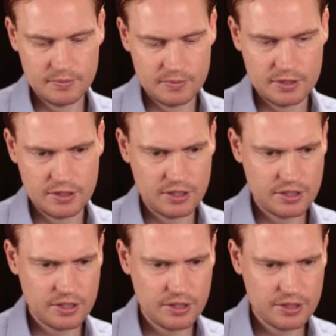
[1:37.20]
just to
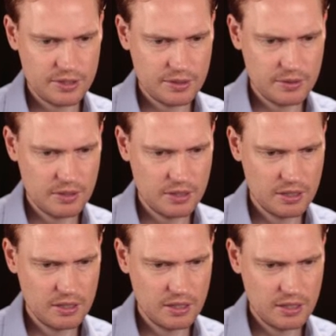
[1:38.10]
show you,
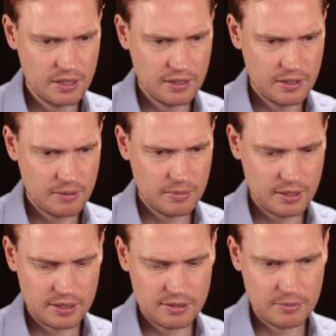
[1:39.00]

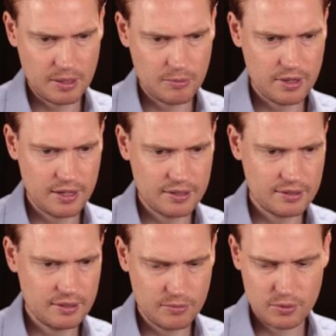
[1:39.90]
plug into my
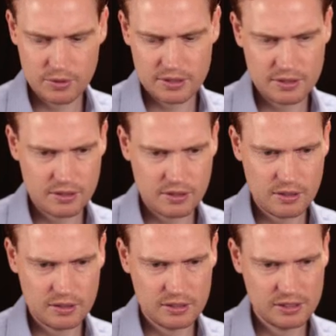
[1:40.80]
browser
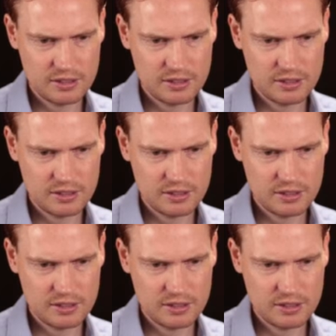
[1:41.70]
Morningstar,